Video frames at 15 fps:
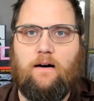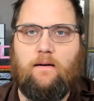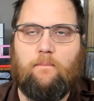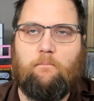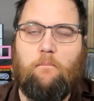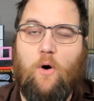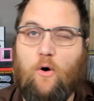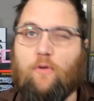
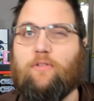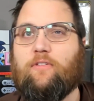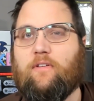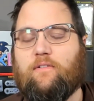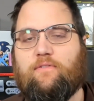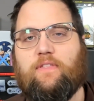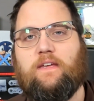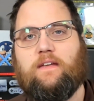Most
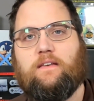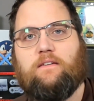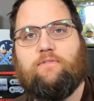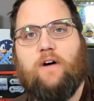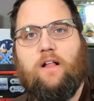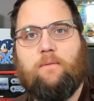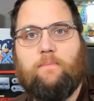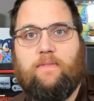of the
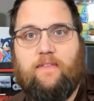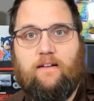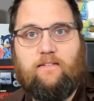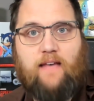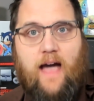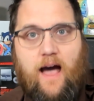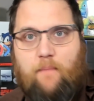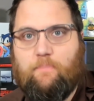development that's
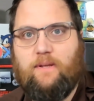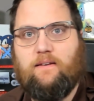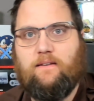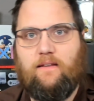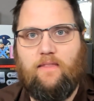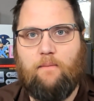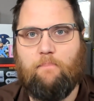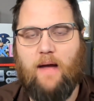happened
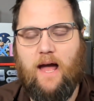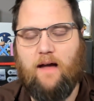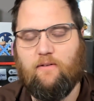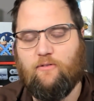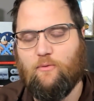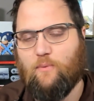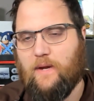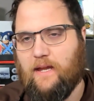in the
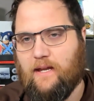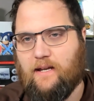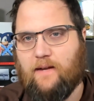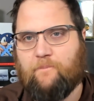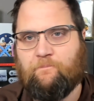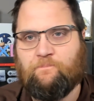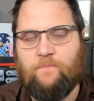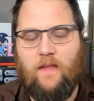past week
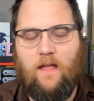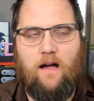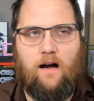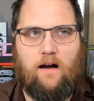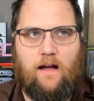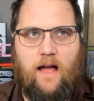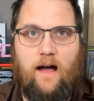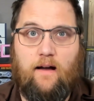
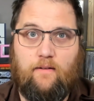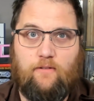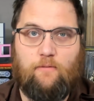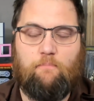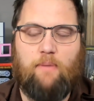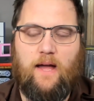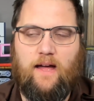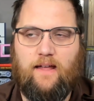has
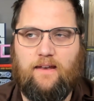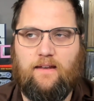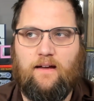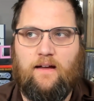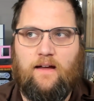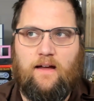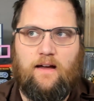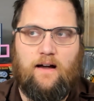been
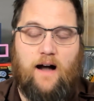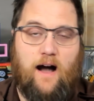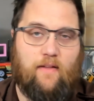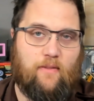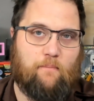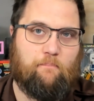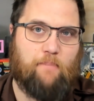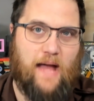on
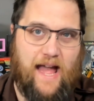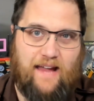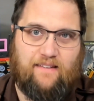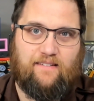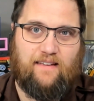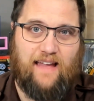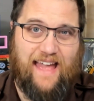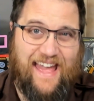the
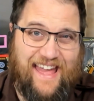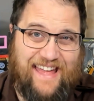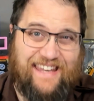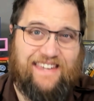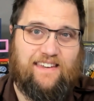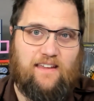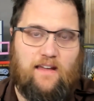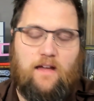back
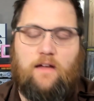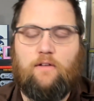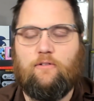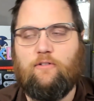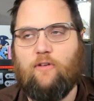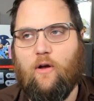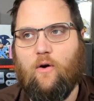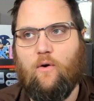end.
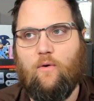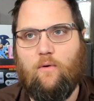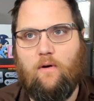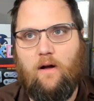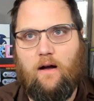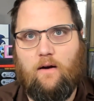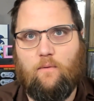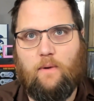
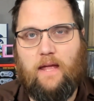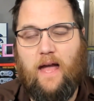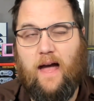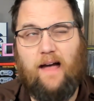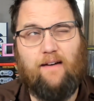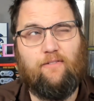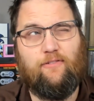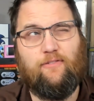So we
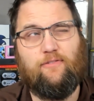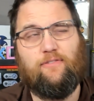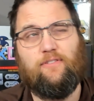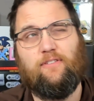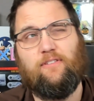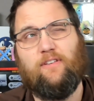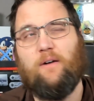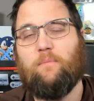have
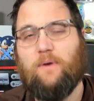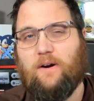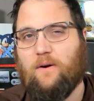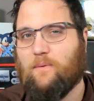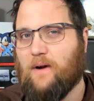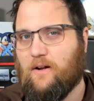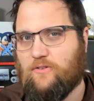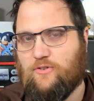somewhere
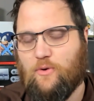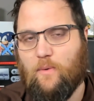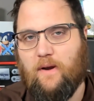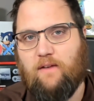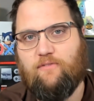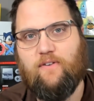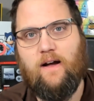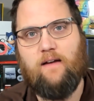around
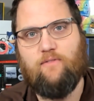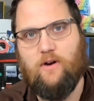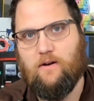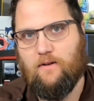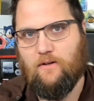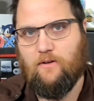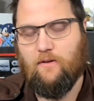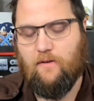25
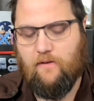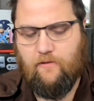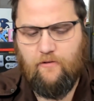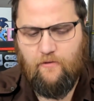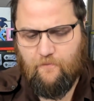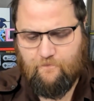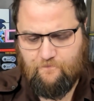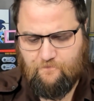articles